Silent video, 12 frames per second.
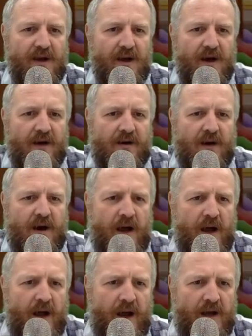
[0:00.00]

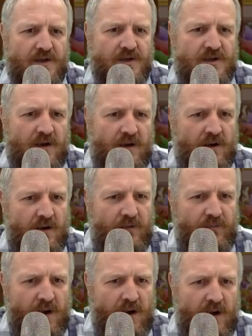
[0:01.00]
Right,
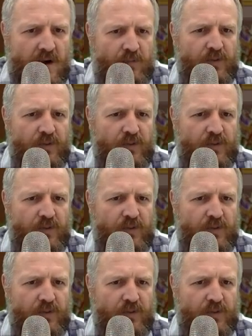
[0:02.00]
so